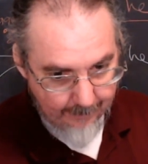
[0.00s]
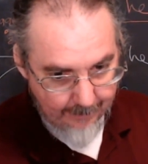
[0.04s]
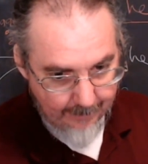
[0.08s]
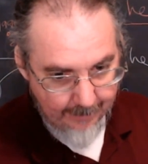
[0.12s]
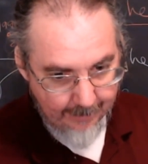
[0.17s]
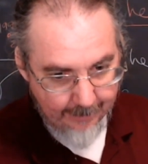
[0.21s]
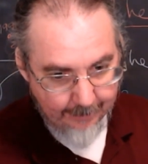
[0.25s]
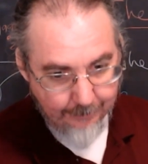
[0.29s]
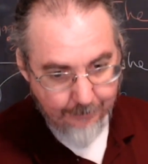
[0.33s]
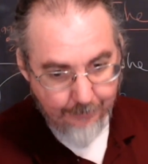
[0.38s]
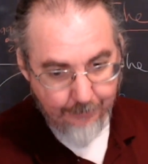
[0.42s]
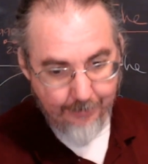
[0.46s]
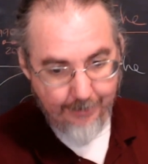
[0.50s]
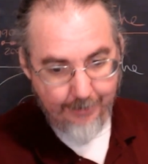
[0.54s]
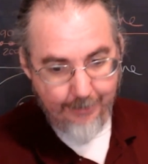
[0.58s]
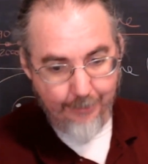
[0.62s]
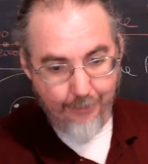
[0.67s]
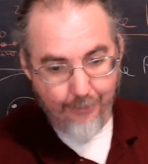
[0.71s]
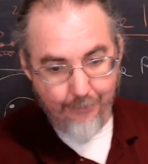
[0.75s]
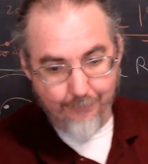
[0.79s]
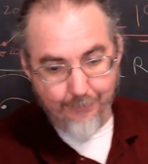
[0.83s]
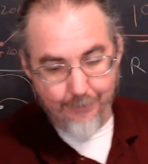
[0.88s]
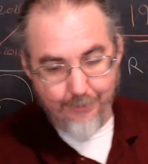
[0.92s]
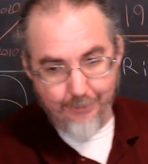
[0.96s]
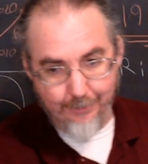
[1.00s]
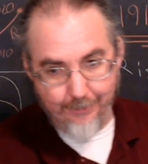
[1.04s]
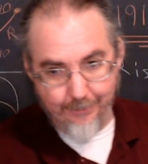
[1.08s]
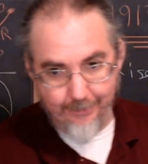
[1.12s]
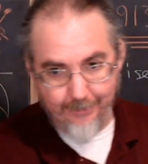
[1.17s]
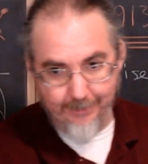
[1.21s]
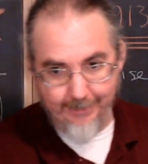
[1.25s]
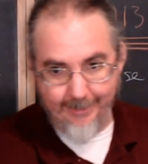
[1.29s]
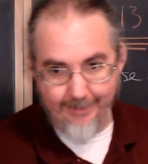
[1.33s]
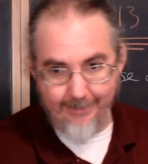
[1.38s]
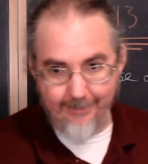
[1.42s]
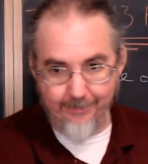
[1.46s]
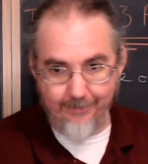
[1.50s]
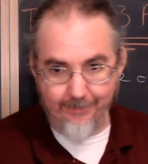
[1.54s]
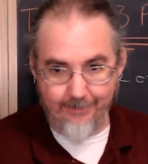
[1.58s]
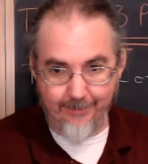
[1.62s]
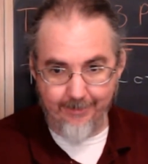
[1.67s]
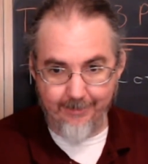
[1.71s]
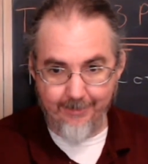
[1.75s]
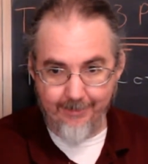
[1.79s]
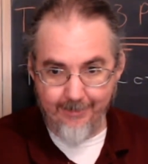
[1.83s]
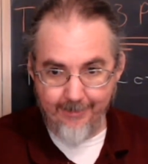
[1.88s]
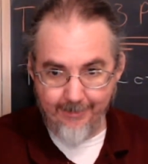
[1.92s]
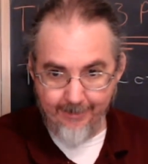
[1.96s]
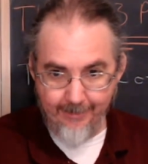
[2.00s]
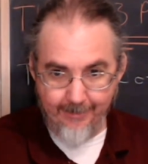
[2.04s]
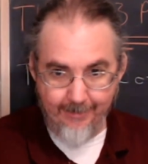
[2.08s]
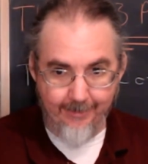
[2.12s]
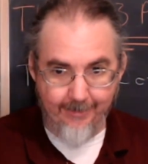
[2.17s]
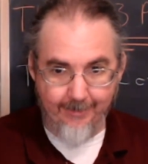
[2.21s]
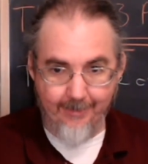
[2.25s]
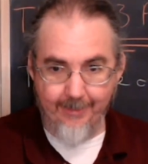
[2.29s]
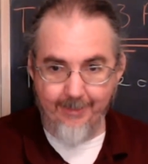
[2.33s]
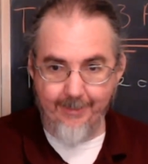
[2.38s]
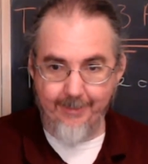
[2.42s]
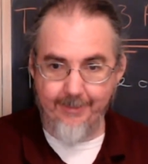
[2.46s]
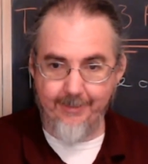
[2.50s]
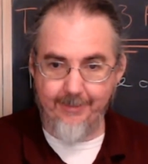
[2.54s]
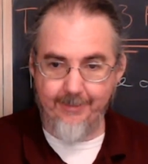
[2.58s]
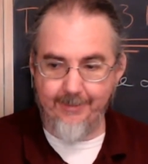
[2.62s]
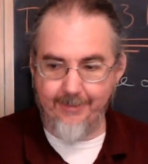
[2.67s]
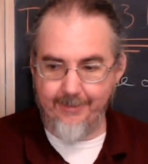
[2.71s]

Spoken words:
And so they overturned that law. And